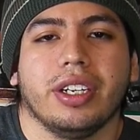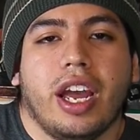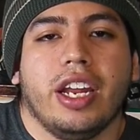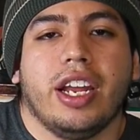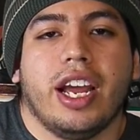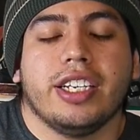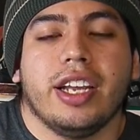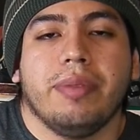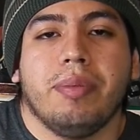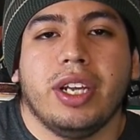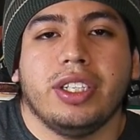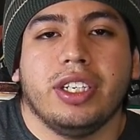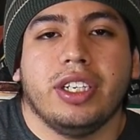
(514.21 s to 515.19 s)
And as I
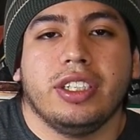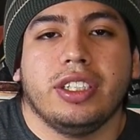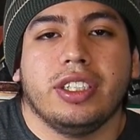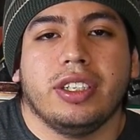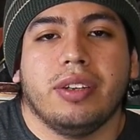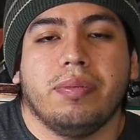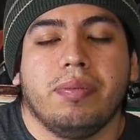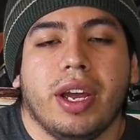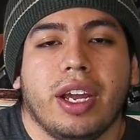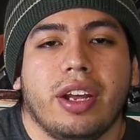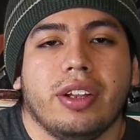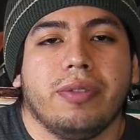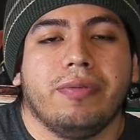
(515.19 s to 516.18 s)
mentioned,
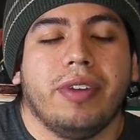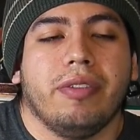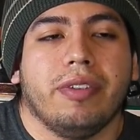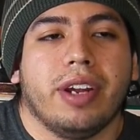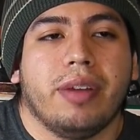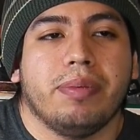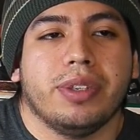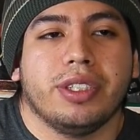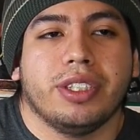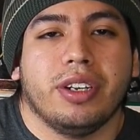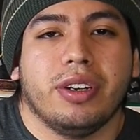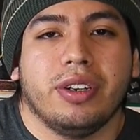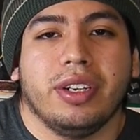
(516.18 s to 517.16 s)
my other favorite
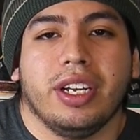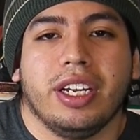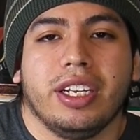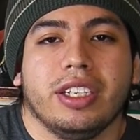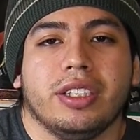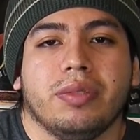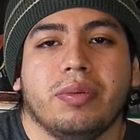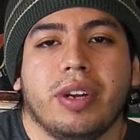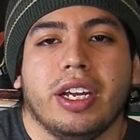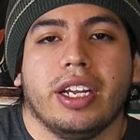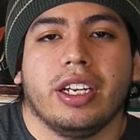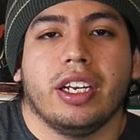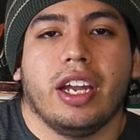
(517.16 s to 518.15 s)
episode is
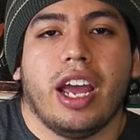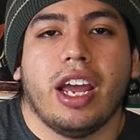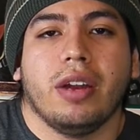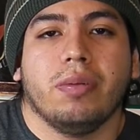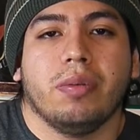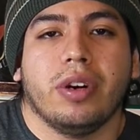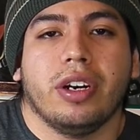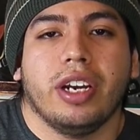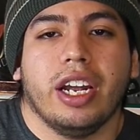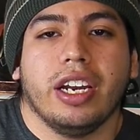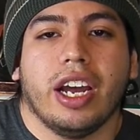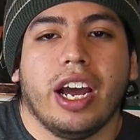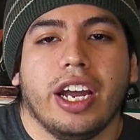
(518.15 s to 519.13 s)
when Edward
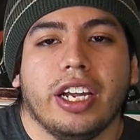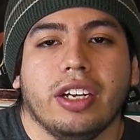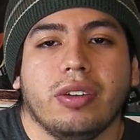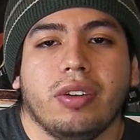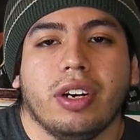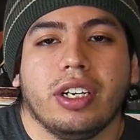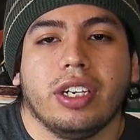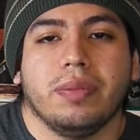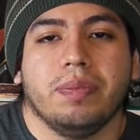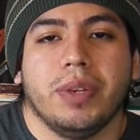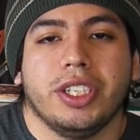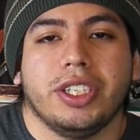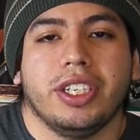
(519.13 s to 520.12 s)
and Ein go on a
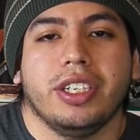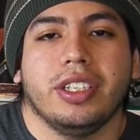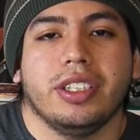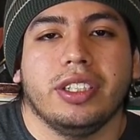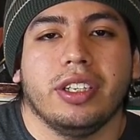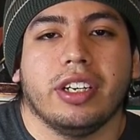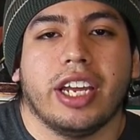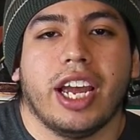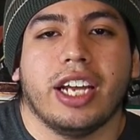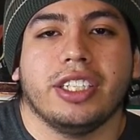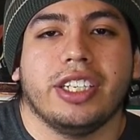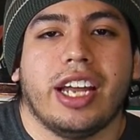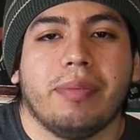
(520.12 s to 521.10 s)
mission to
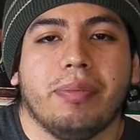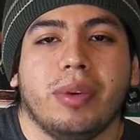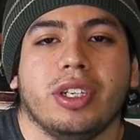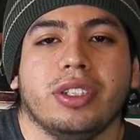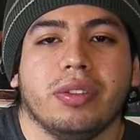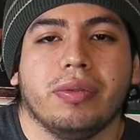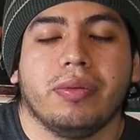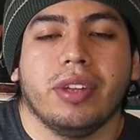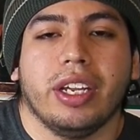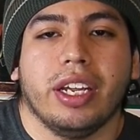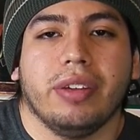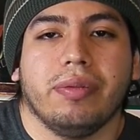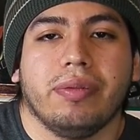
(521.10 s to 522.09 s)
catch that mushroom
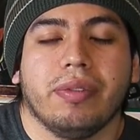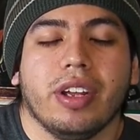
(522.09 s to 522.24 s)
thief,